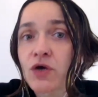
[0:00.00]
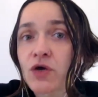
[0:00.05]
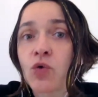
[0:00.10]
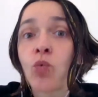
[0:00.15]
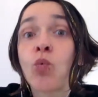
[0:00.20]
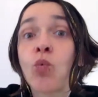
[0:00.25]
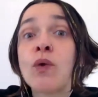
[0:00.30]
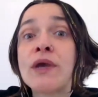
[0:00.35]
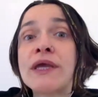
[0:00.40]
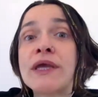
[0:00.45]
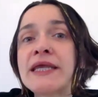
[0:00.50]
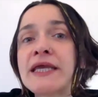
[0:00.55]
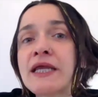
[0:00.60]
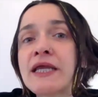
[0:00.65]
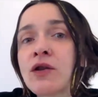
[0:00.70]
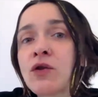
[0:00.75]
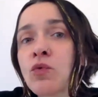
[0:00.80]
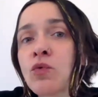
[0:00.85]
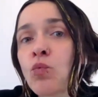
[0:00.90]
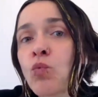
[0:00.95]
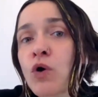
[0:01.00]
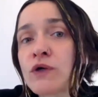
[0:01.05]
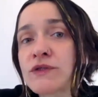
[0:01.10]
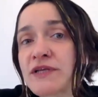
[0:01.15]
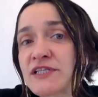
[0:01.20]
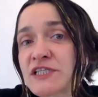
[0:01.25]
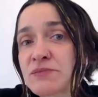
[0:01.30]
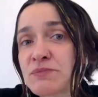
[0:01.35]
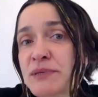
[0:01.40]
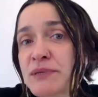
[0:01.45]
within what
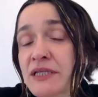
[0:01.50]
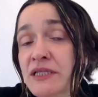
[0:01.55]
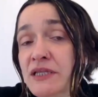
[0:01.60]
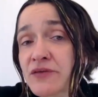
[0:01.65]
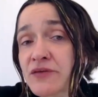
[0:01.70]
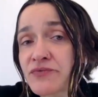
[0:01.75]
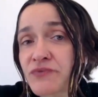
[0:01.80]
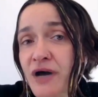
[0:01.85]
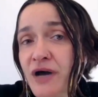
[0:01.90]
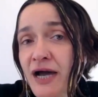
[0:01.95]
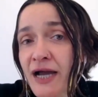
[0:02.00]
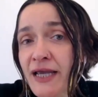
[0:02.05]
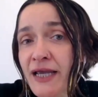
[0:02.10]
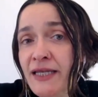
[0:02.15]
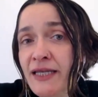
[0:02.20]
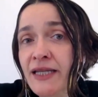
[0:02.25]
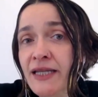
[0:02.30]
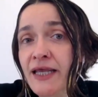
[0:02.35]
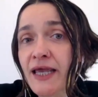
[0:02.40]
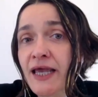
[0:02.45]
has been defined